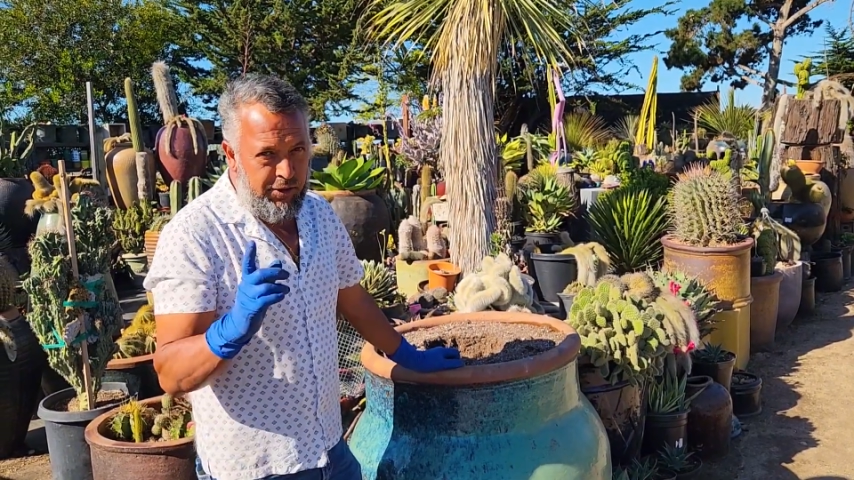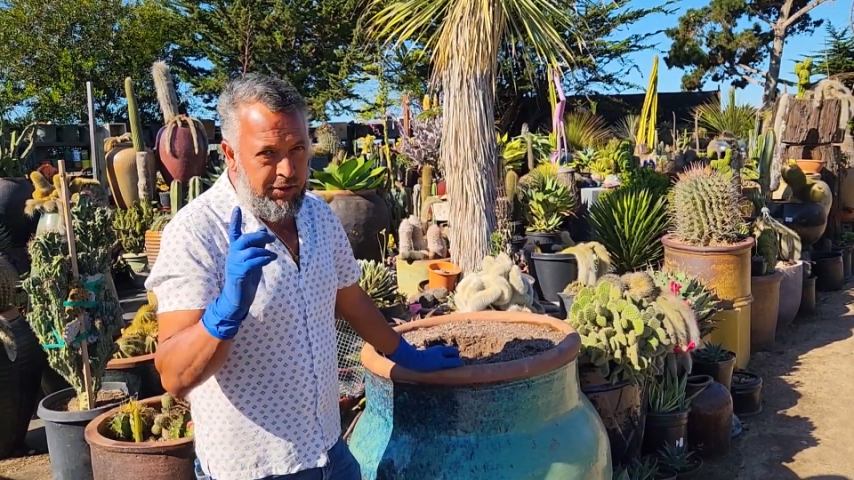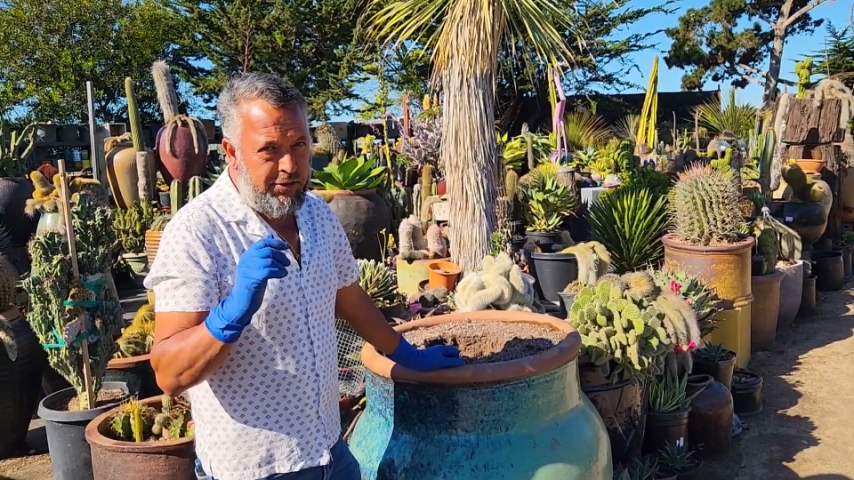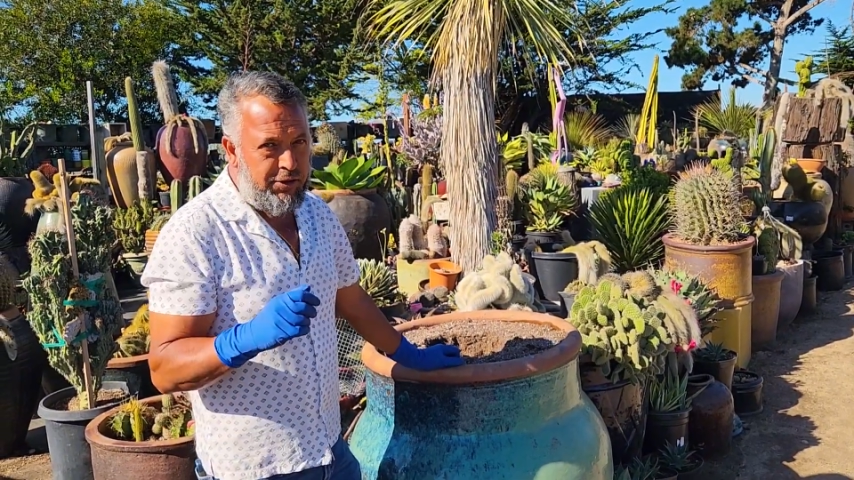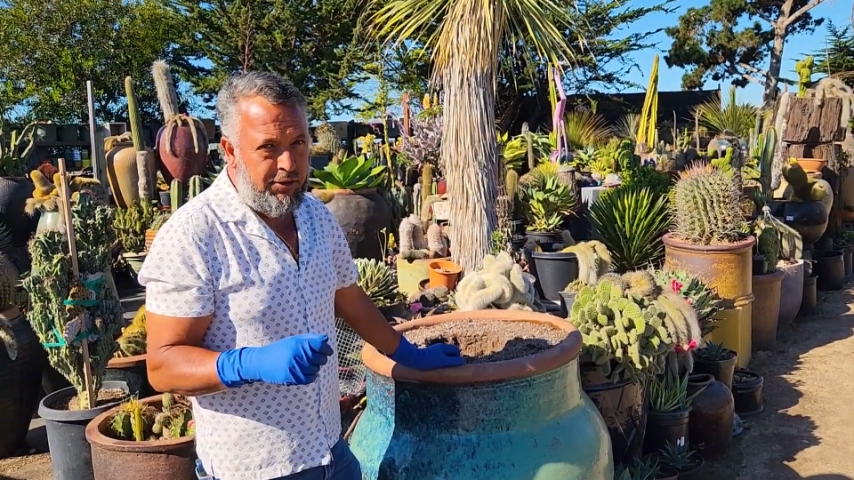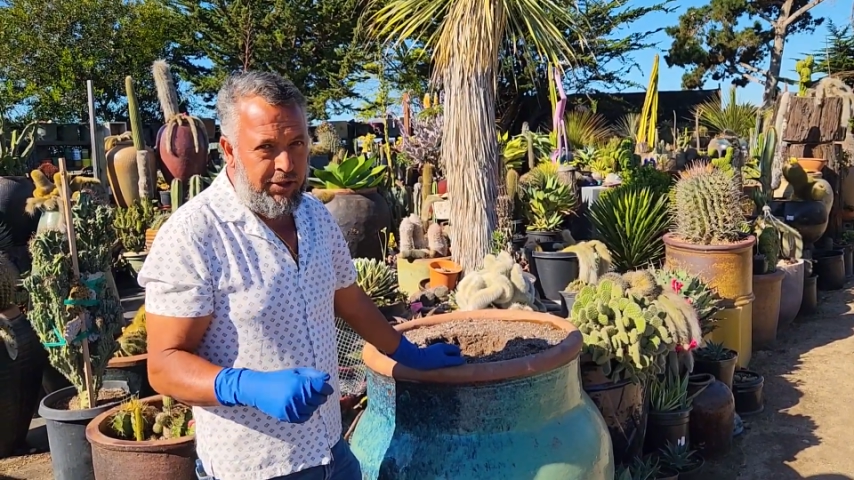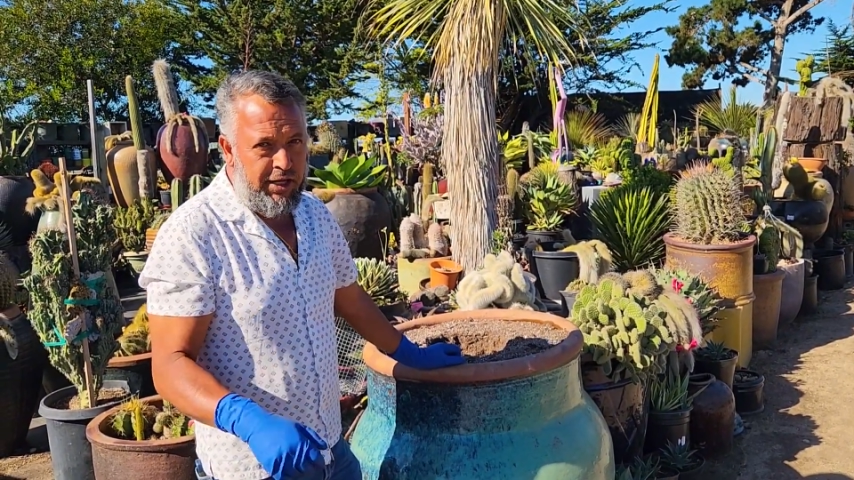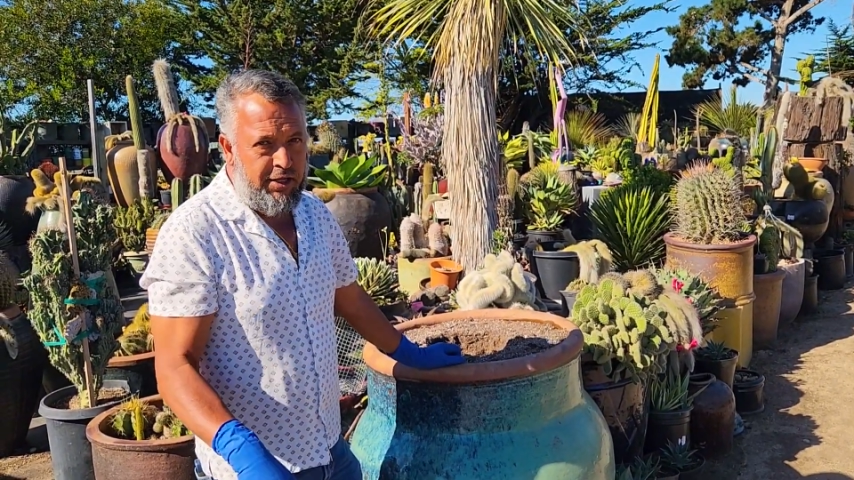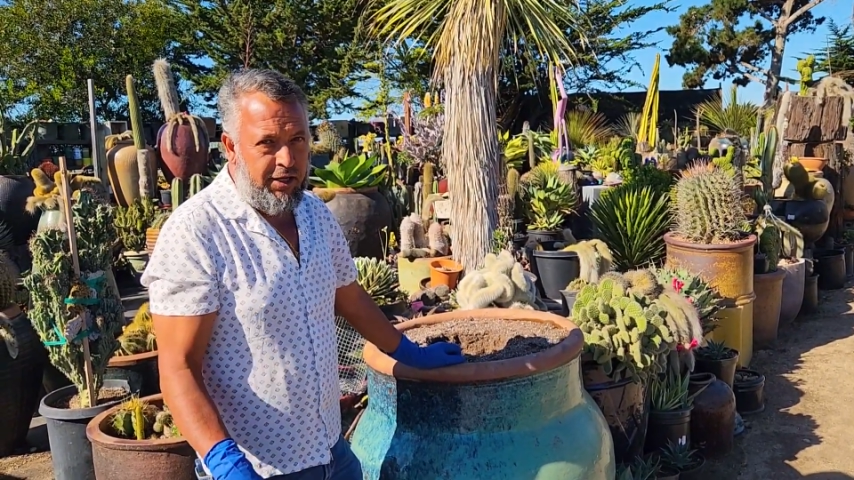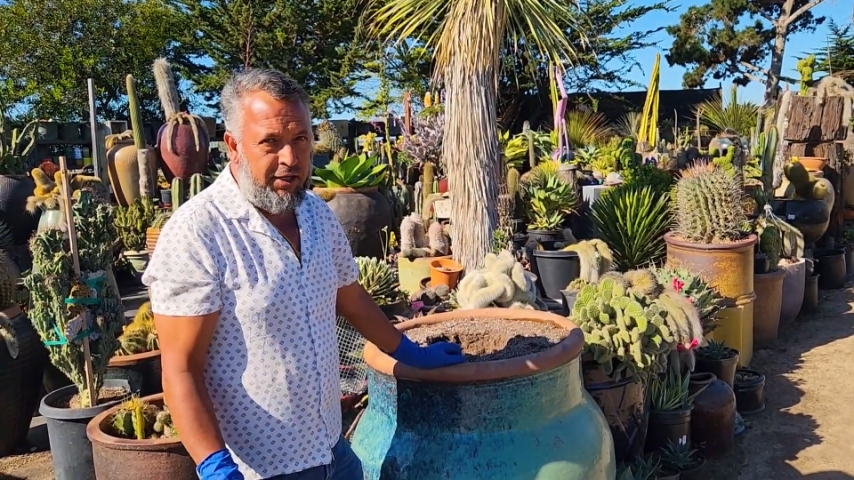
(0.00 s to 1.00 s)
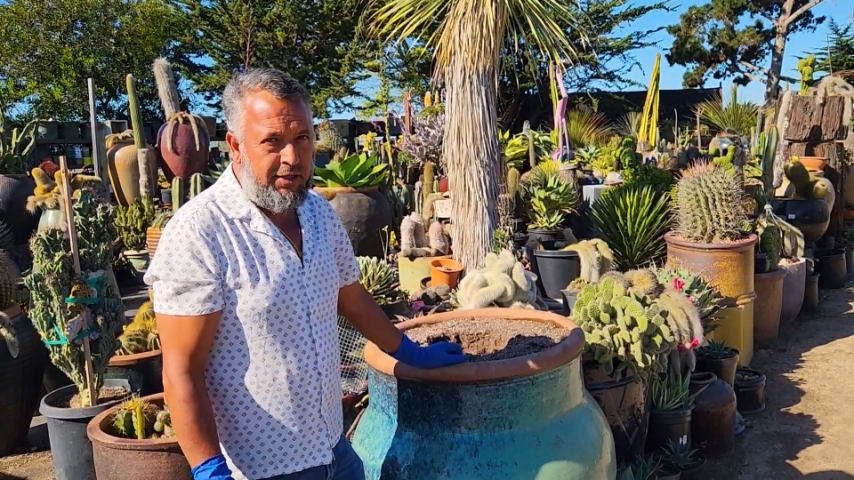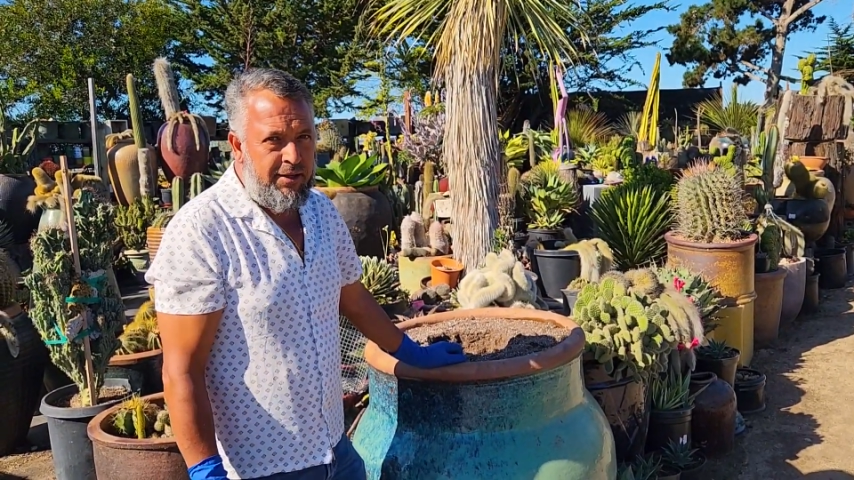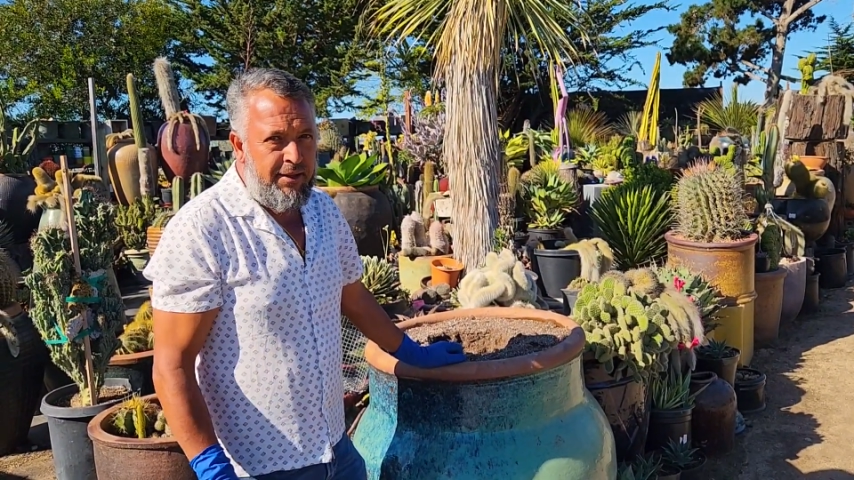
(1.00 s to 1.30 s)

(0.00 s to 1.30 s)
we're also going to cut